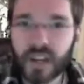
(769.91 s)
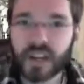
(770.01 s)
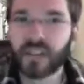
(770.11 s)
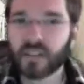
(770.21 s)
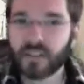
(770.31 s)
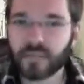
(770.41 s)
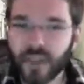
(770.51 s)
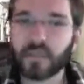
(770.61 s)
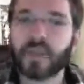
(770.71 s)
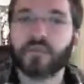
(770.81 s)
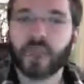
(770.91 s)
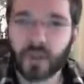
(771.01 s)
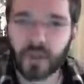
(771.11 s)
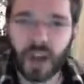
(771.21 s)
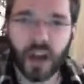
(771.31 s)
and the development of
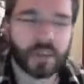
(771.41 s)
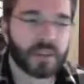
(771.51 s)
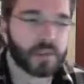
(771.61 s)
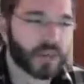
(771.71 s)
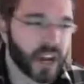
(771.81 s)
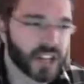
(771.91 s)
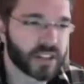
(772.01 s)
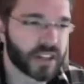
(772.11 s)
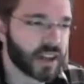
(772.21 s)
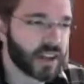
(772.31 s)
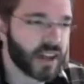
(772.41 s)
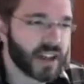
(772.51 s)
Photoshop and the progression there,